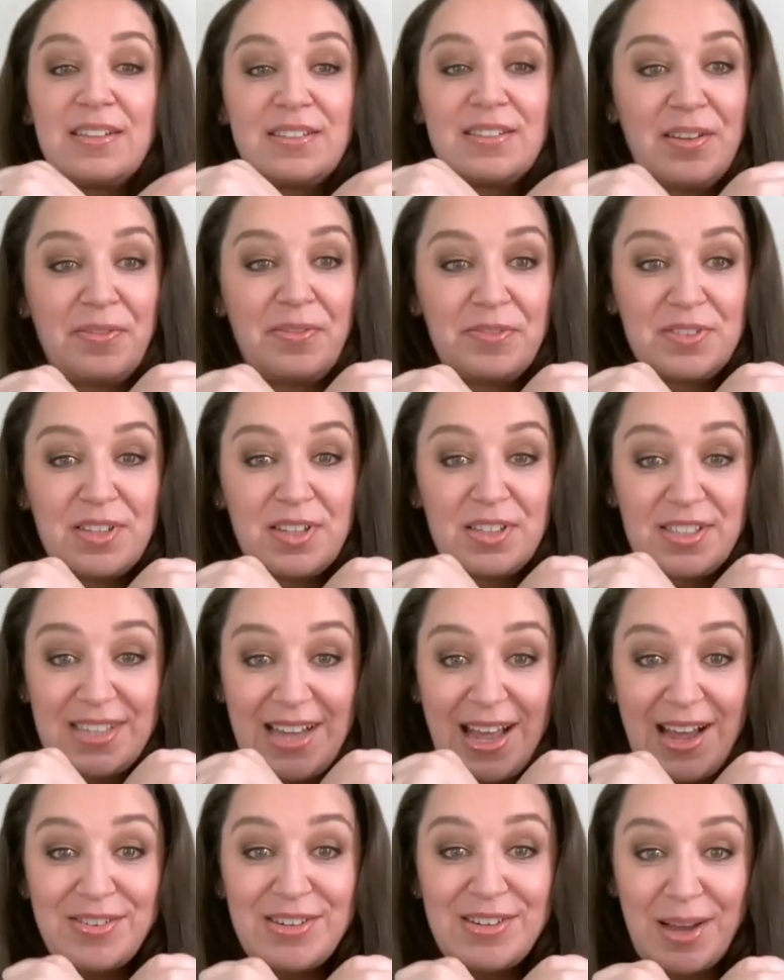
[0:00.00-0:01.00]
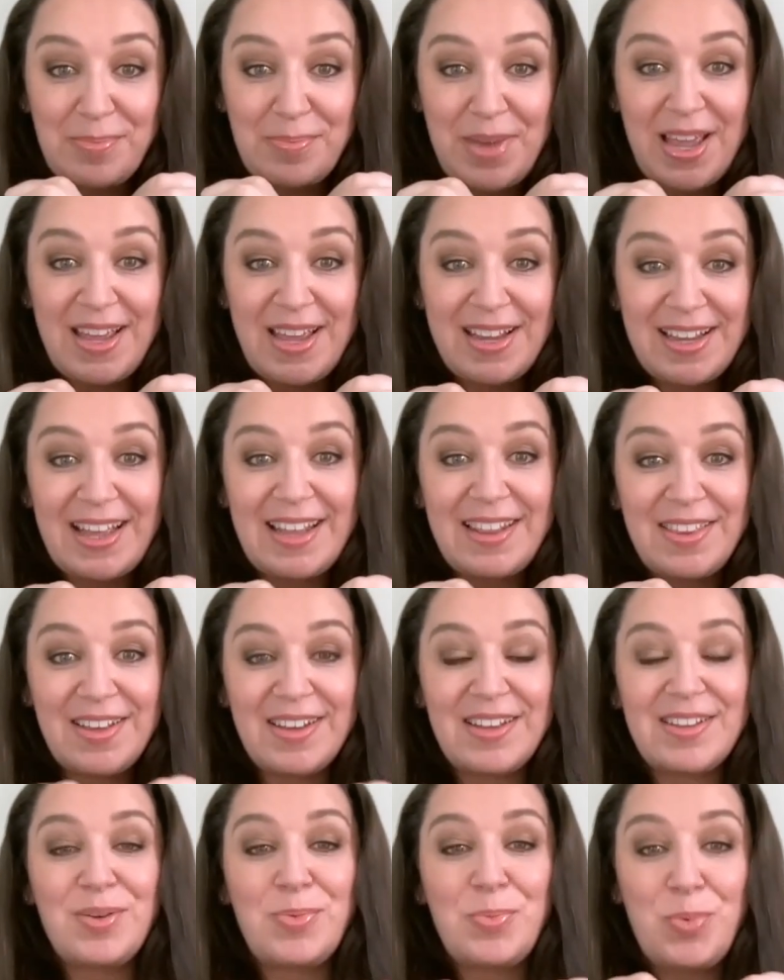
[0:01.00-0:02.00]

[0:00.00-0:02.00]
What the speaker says: the sound I make, and the